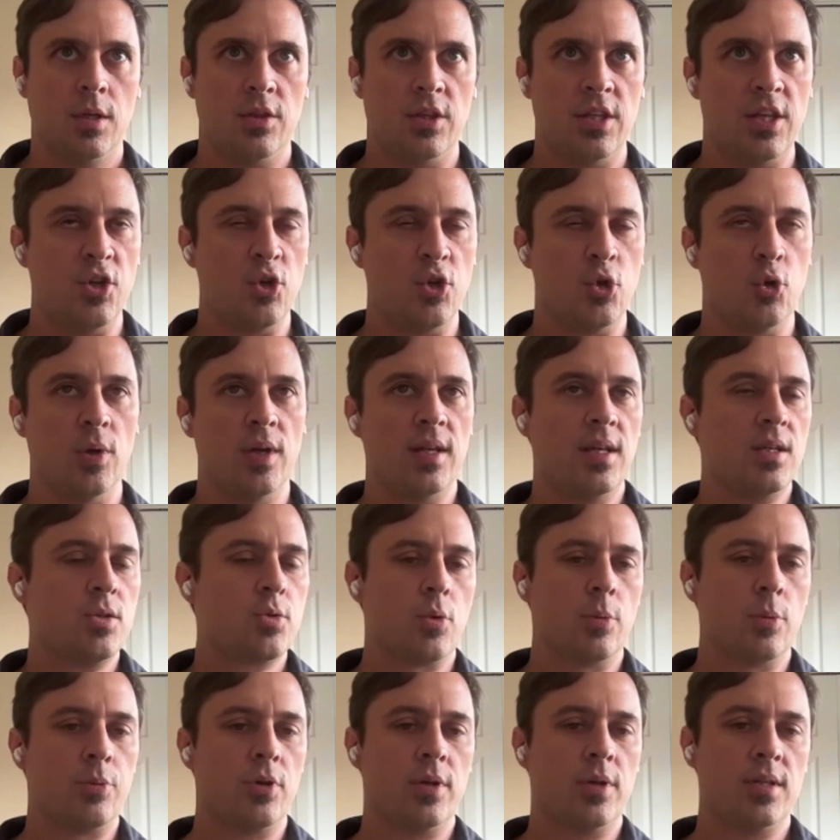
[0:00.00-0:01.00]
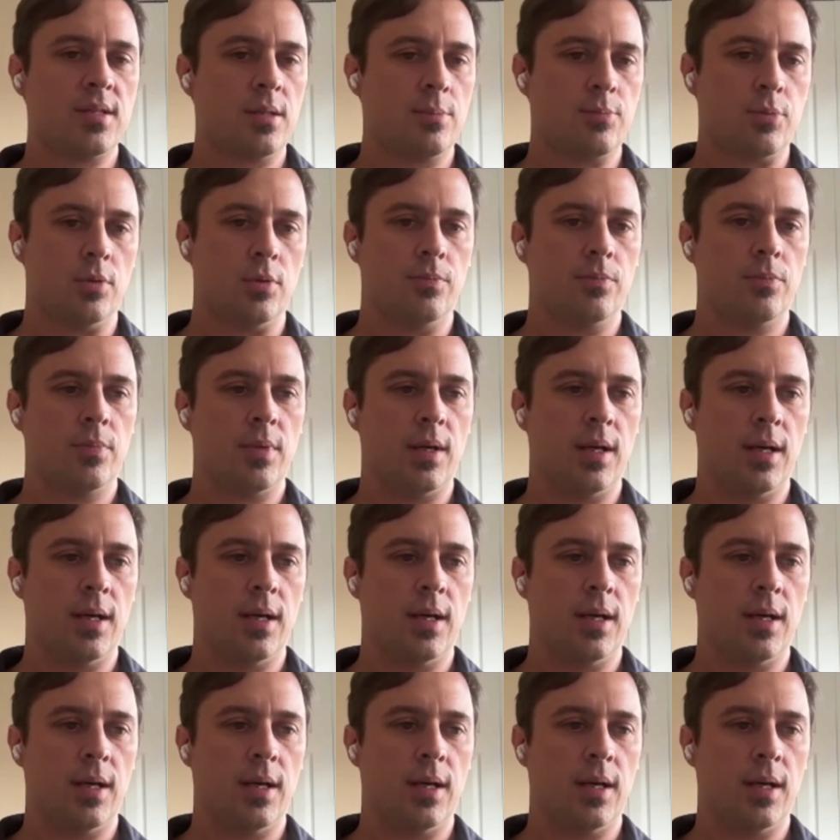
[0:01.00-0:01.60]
ingredients were pretty simple.